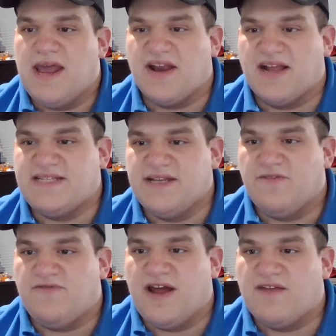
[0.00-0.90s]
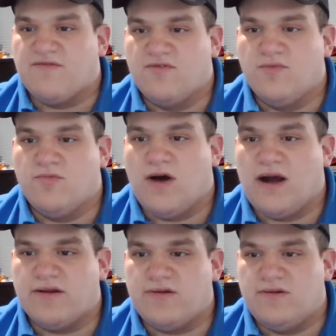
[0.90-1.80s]
and 1905 Rube
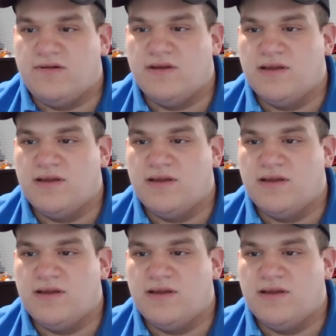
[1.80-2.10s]
Waddle.